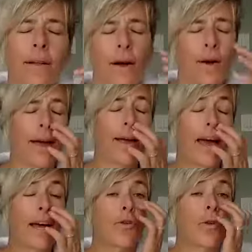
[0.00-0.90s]

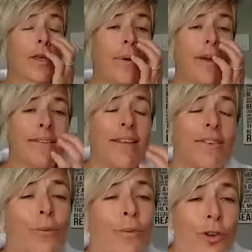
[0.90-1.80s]
Yeah, totally makes sense.
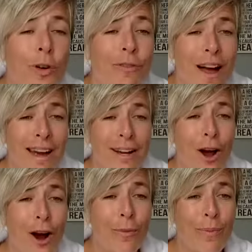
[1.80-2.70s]
You're between rock and a
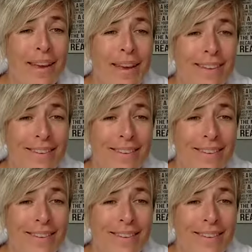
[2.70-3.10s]
hard place.